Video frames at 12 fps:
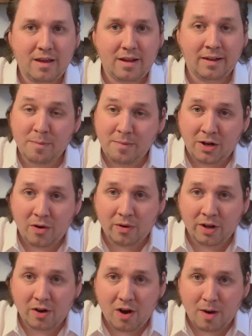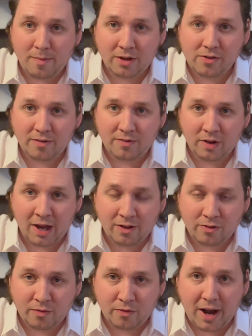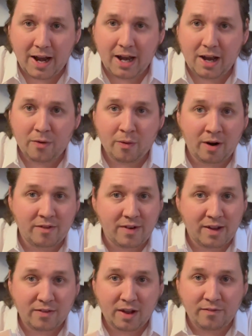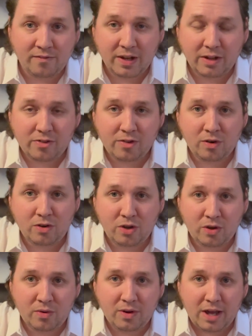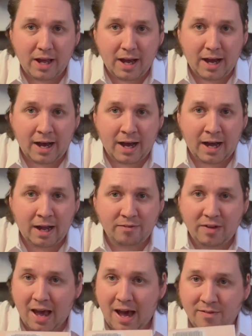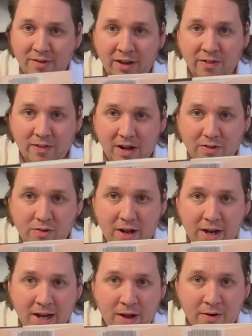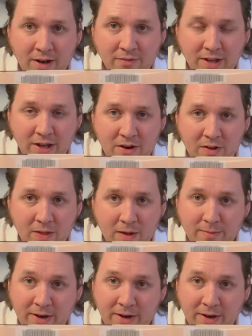Let me know in the comments if you guys have read it or if I've convinced you to. If you have any thoughts on it, I would love to hear them.